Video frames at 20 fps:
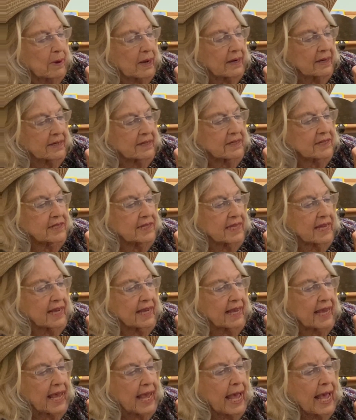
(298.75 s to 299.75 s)
buckets, the
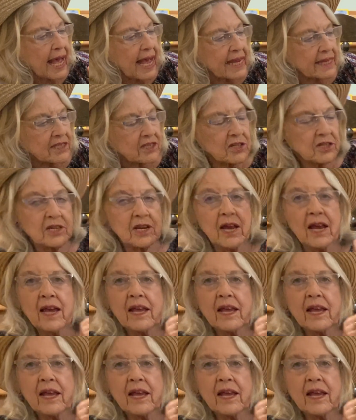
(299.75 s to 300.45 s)
cats